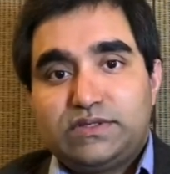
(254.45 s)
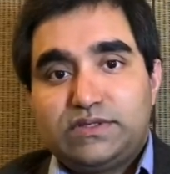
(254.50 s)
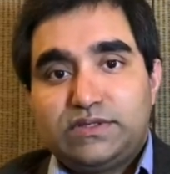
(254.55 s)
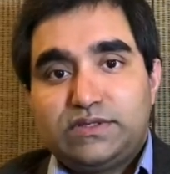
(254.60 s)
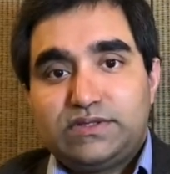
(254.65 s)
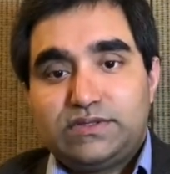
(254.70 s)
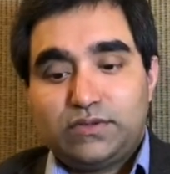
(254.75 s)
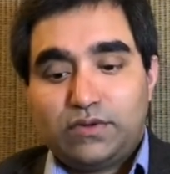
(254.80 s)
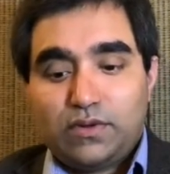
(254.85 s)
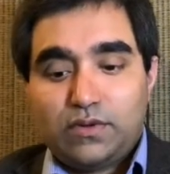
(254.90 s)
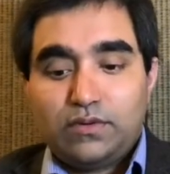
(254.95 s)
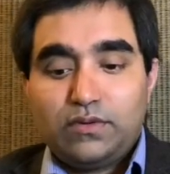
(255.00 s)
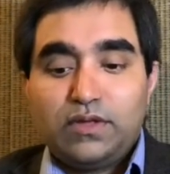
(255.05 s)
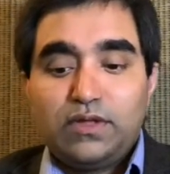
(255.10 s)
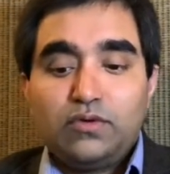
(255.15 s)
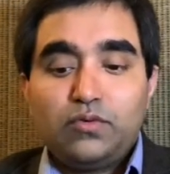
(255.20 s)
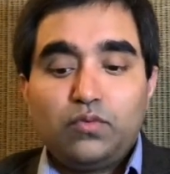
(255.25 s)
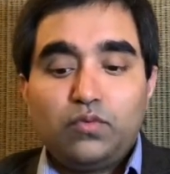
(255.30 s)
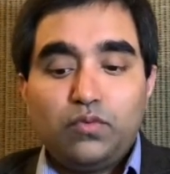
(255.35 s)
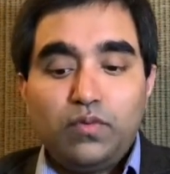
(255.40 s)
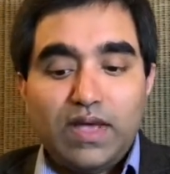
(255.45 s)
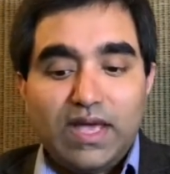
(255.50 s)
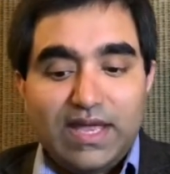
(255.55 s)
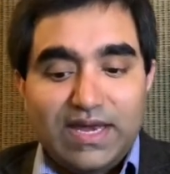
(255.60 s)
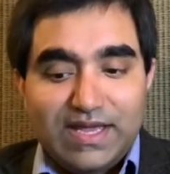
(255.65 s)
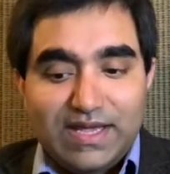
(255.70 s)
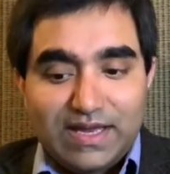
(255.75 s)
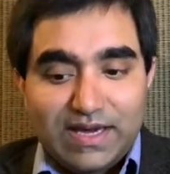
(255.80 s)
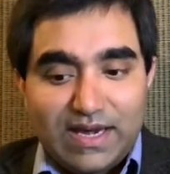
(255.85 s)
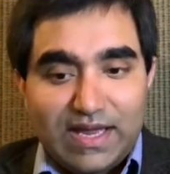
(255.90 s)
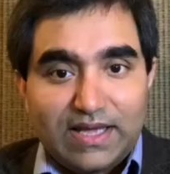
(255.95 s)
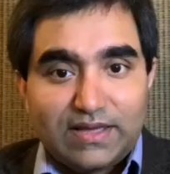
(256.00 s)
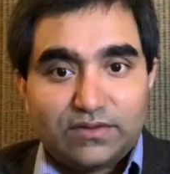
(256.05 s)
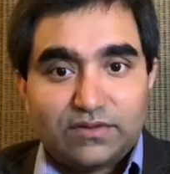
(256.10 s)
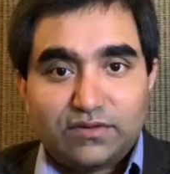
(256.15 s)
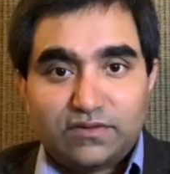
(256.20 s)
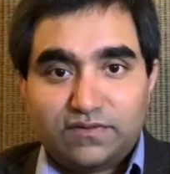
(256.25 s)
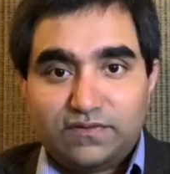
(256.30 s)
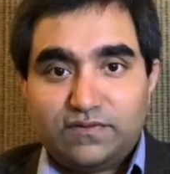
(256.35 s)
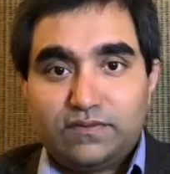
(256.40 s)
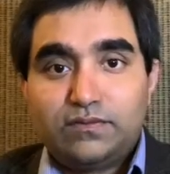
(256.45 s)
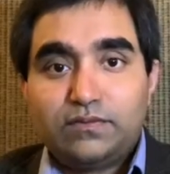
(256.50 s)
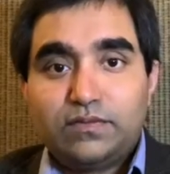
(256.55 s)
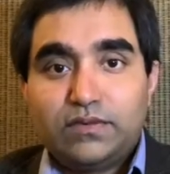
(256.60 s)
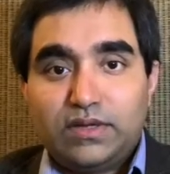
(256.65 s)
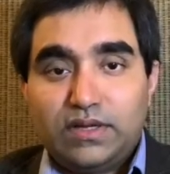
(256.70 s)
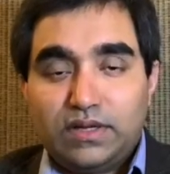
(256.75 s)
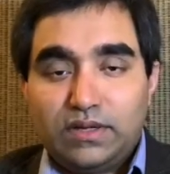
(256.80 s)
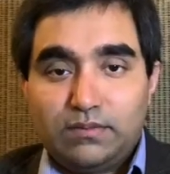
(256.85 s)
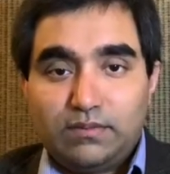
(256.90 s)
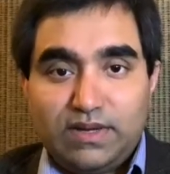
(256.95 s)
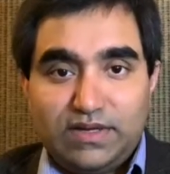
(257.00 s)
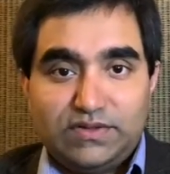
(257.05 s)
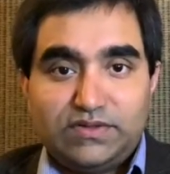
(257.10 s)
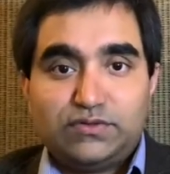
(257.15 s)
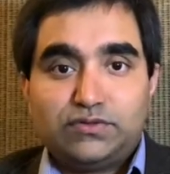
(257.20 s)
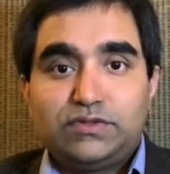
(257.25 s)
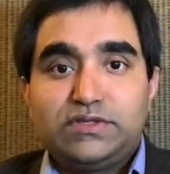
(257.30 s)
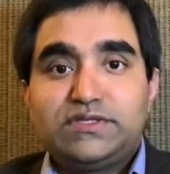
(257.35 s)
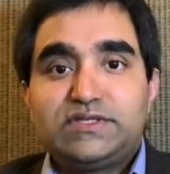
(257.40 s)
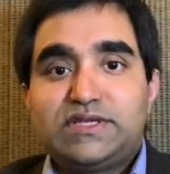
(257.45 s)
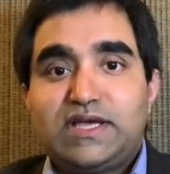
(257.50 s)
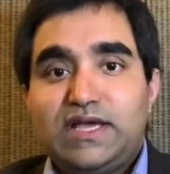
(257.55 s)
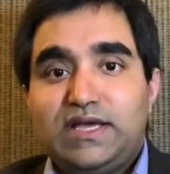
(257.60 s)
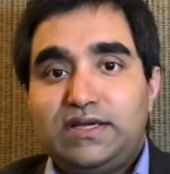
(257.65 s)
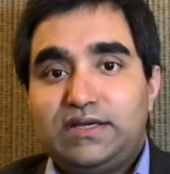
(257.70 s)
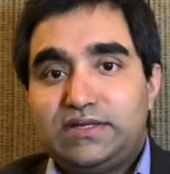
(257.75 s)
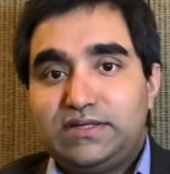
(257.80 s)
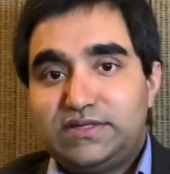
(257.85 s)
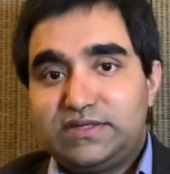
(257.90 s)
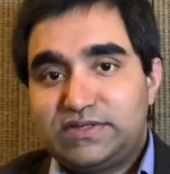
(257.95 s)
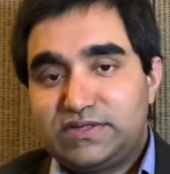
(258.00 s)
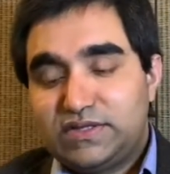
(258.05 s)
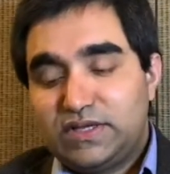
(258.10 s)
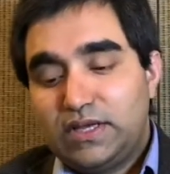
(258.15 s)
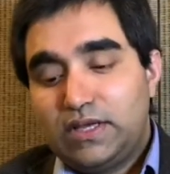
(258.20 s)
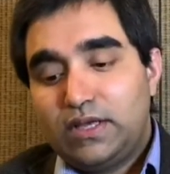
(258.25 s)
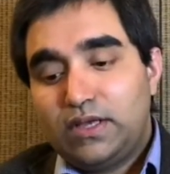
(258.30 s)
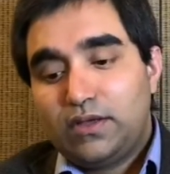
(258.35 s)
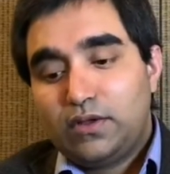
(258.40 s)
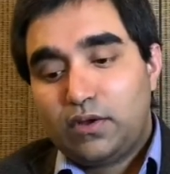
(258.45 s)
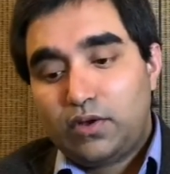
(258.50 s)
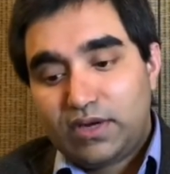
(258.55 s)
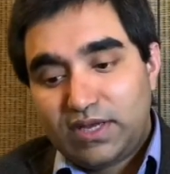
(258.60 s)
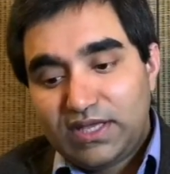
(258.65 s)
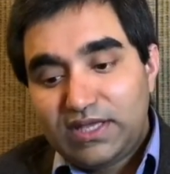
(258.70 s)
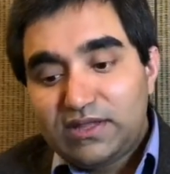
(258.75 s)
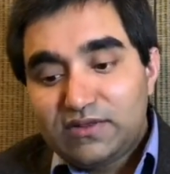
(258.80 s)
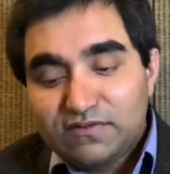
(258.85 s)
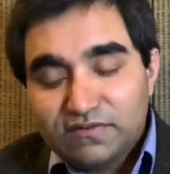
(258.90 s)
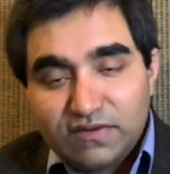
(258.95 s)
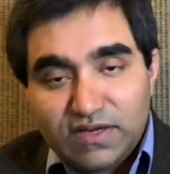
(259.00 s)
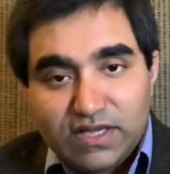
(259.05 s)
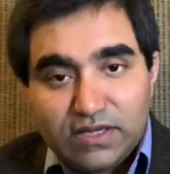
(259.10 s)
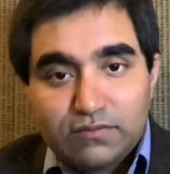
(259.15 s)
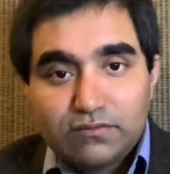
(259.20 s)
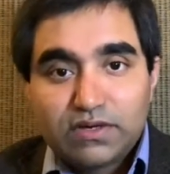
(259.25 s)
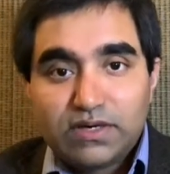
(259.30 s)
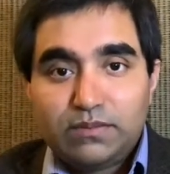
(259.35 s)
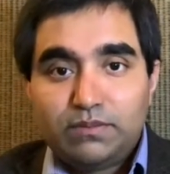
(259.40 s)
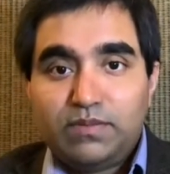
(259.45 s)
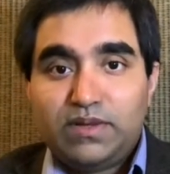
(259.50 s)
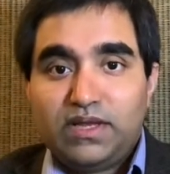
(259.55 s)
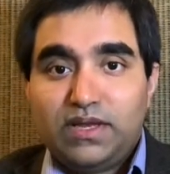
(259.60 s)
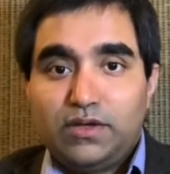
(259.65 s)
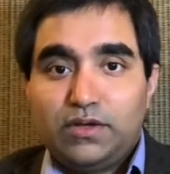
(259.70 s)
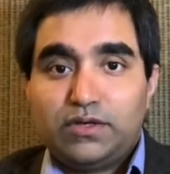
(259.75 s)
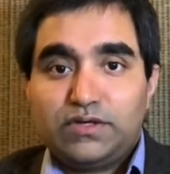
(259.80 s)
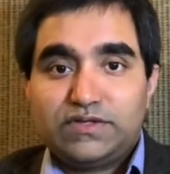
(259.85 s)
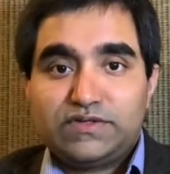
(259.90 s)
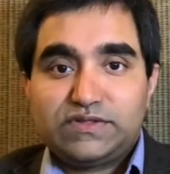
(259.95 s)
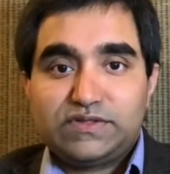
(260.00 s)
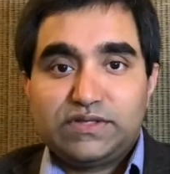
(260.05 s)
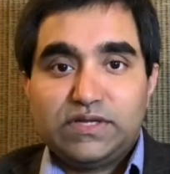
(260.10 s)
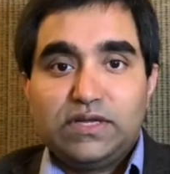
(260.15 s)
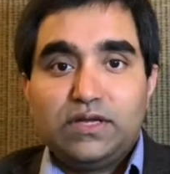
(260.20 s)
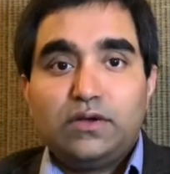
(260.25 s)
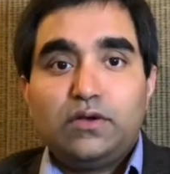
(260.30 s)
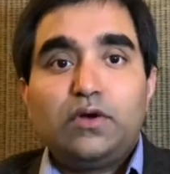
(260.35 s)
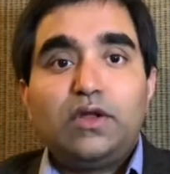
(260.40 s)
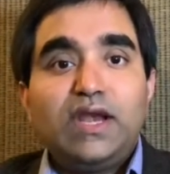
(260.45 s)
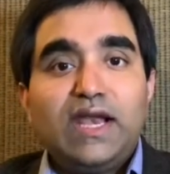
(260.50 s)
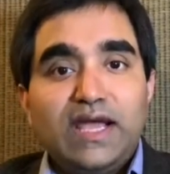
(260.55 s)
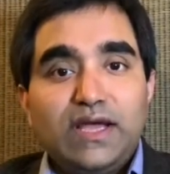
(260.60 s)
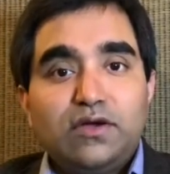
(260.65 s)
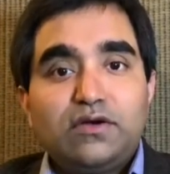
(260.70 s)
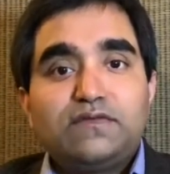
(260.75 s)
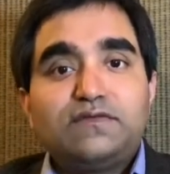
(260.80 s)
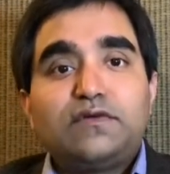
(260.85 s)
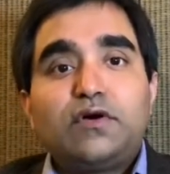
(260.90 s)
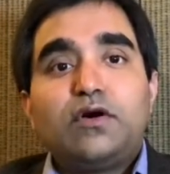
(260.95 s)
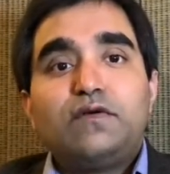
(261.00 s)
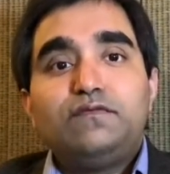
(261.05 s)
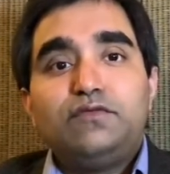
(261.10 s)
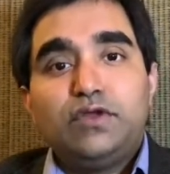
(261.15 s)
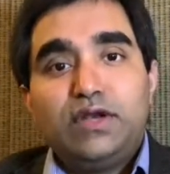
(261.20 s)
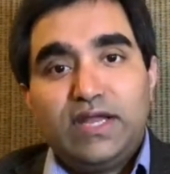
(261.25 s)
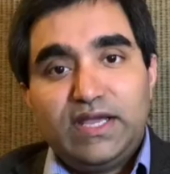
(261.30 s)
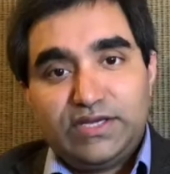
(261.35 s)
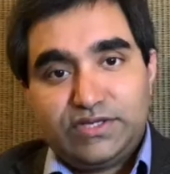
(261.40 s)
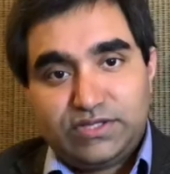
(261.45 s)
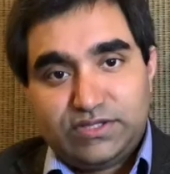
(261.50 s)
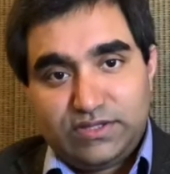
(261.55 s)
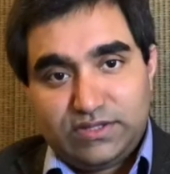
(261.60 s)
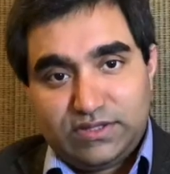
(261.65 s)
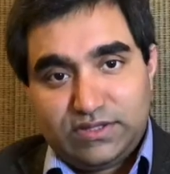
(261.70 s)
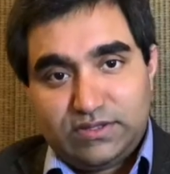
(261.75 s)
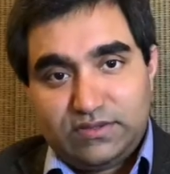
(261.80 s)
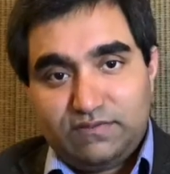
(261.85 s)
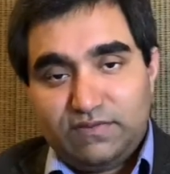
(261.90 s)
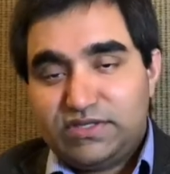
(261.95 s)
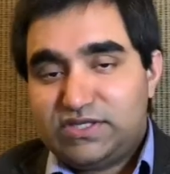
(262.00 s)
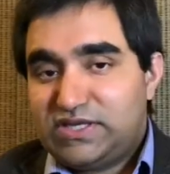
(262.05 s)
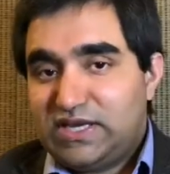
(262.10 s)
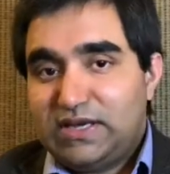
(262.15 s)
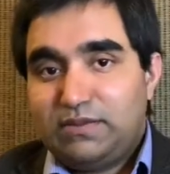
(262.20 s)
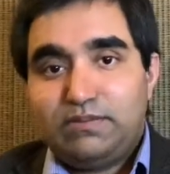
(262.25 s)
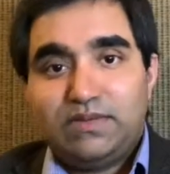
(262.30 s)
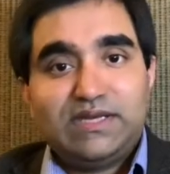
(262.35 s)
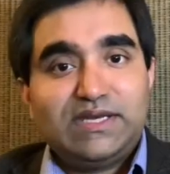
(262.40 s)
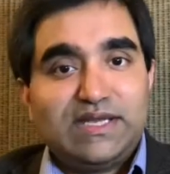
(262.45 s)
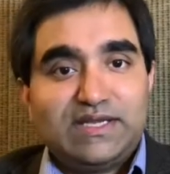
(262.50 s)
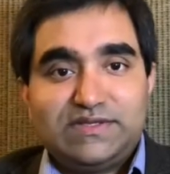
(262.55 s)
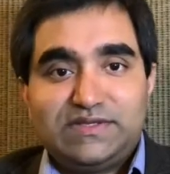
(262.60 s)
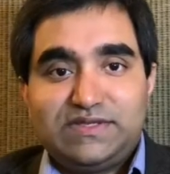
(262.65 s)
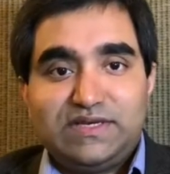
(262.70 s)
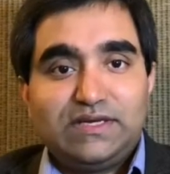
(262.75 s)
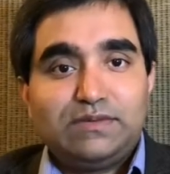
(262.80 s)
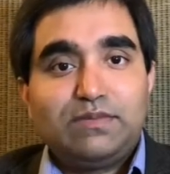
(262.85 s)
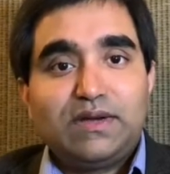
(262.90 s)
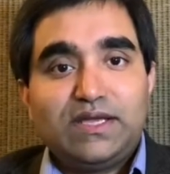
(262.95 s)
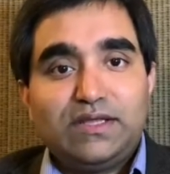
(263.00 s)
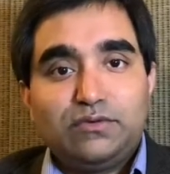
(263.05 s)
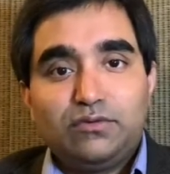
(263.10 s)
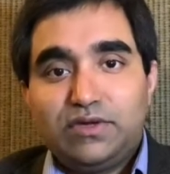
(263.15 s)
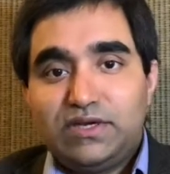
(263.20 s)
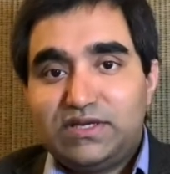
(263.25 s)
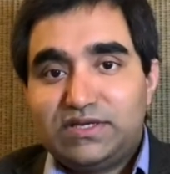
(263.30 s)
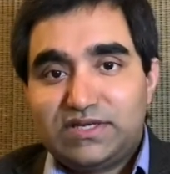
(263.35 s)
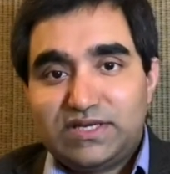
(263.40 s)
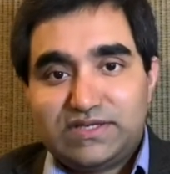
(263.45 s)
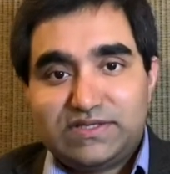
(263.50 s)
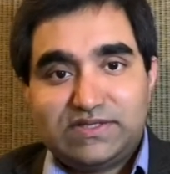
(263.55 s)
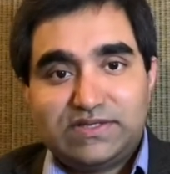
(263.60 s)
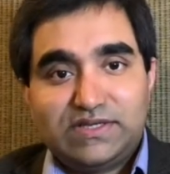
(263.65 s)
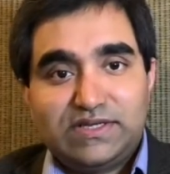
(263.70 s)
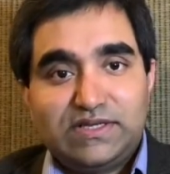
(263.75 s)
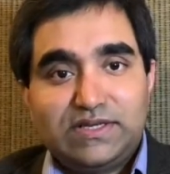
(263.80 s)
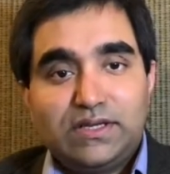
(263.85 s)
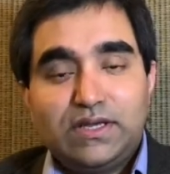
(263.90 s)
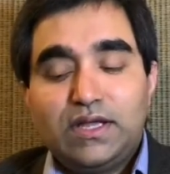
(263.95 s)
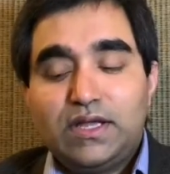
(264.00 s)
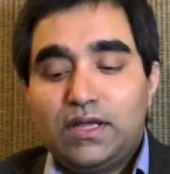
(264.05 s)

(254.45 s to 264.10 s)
So, varying length of menstrual cycles, or infrequent periods, or lack of ovulation, which can be tested by urine testing,